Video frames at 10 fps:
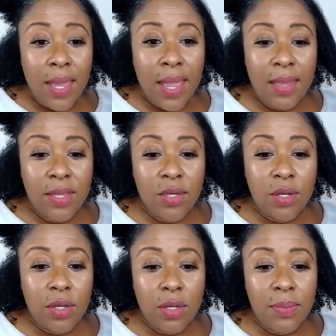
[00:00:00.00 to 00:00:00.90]
And then
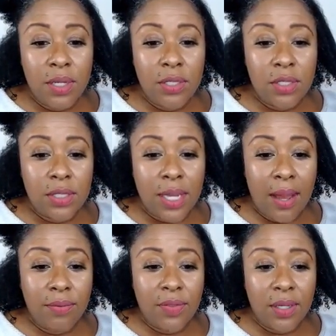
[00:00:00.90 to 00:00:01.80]
you're going to be just
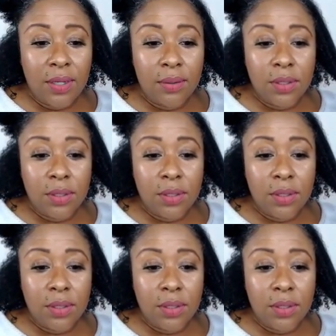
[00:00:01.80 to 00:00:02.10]
out there